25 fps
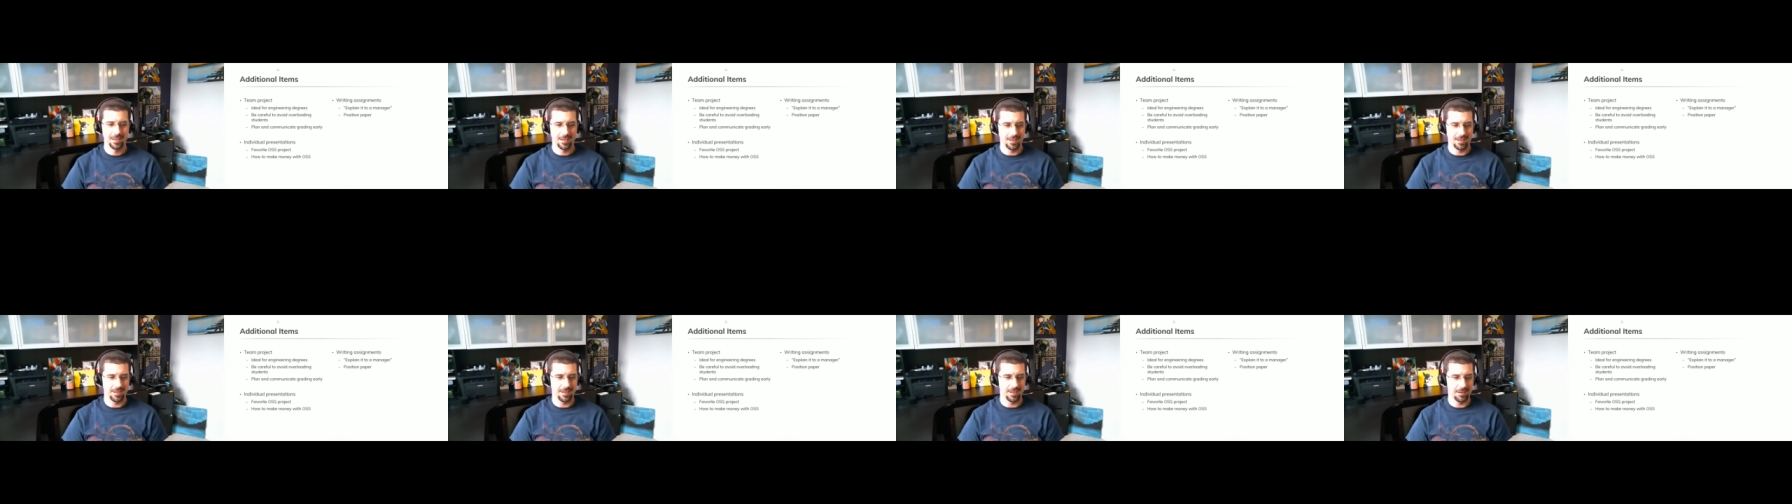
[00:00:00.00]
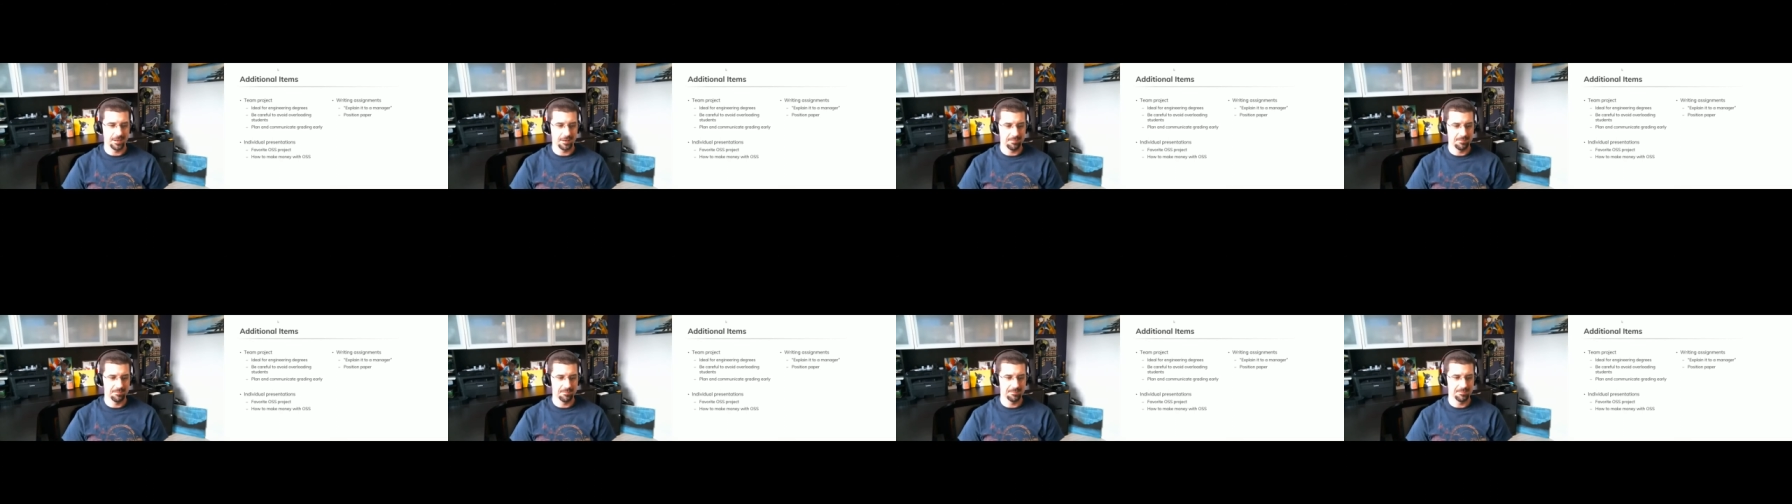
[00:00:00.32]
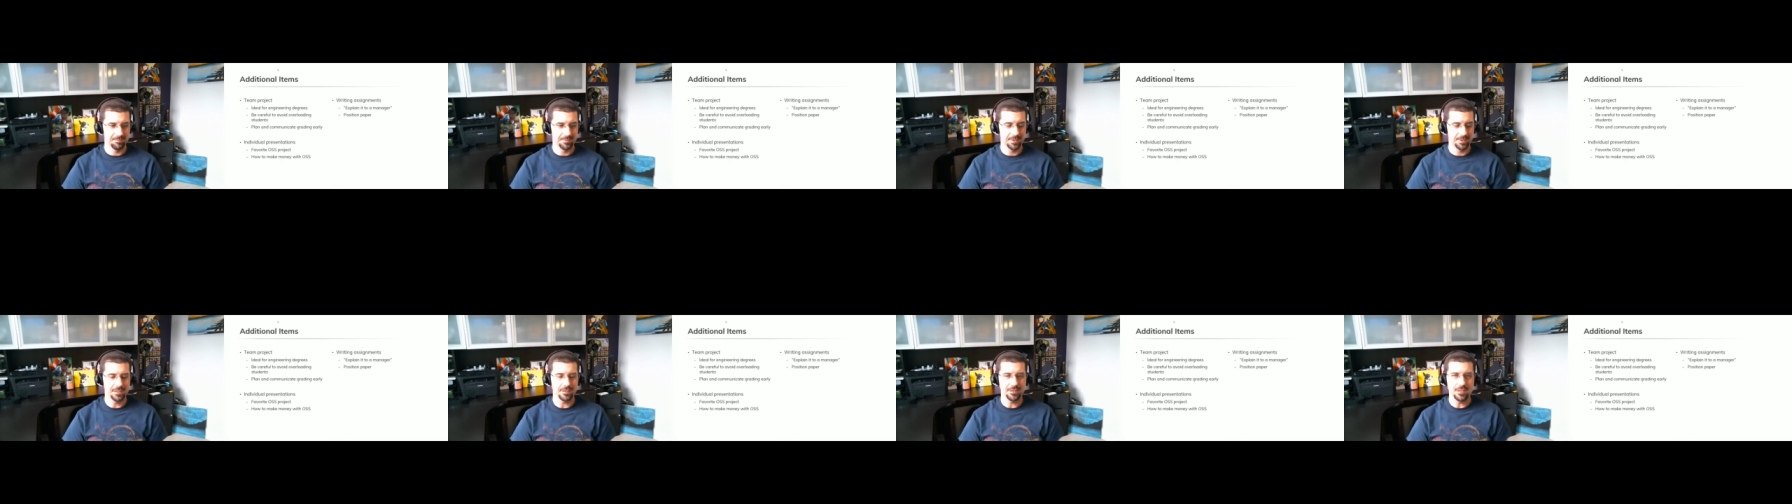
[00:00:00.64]
um,
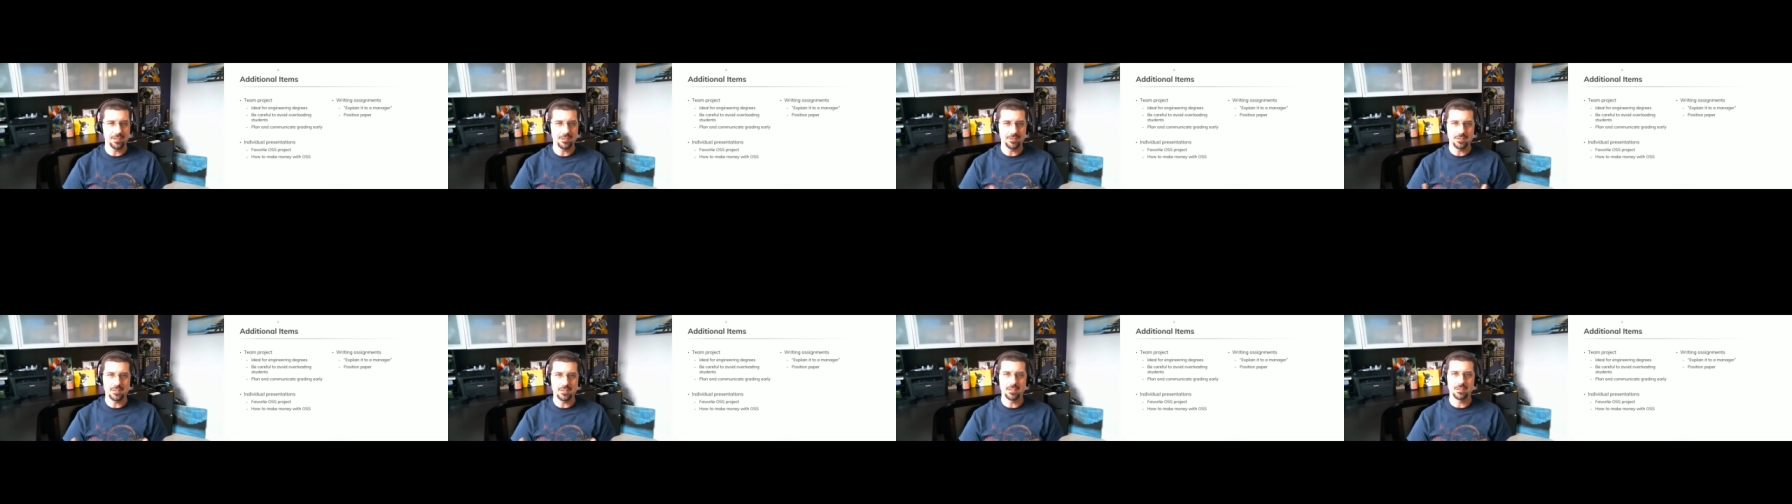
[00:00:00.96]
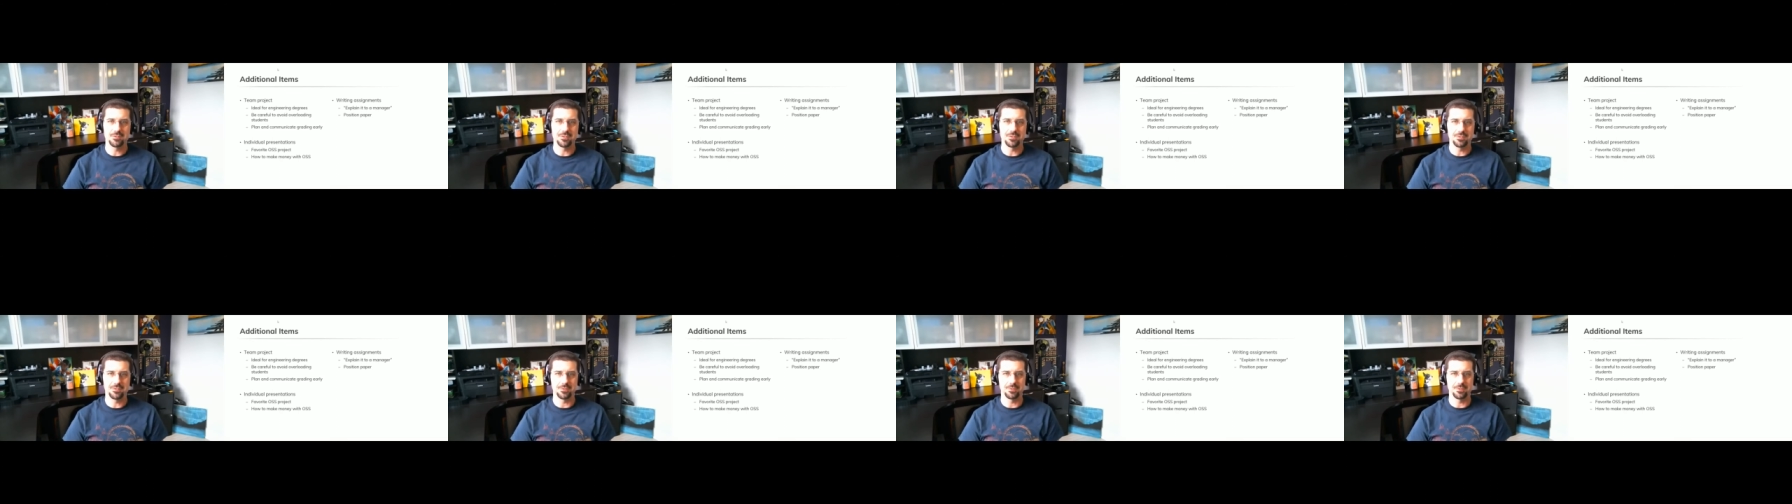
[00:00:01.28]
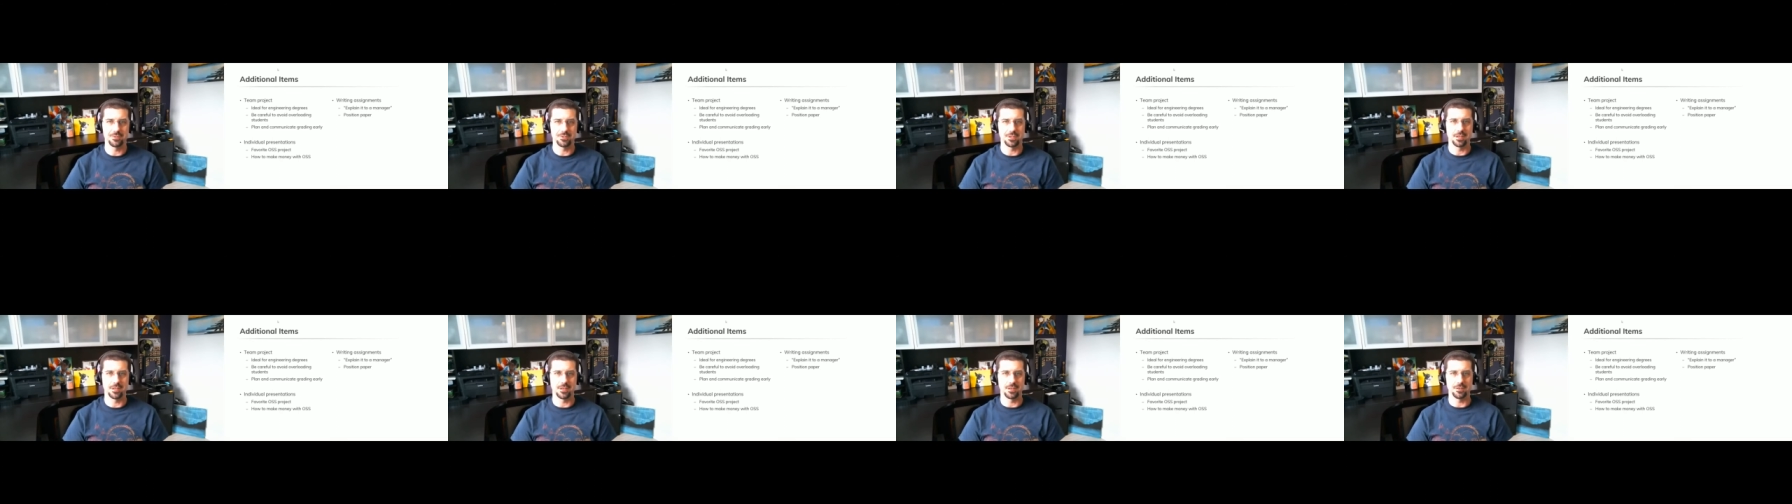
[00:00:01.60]
but at least the interest
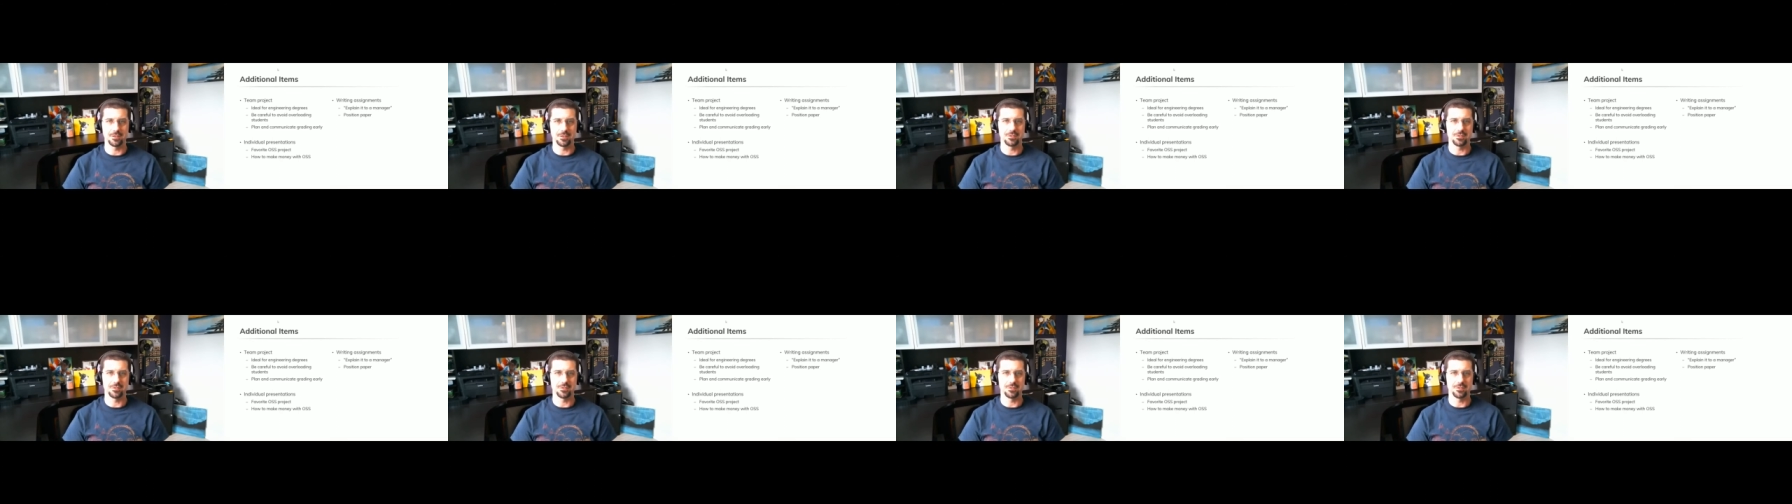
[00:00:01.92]
was there.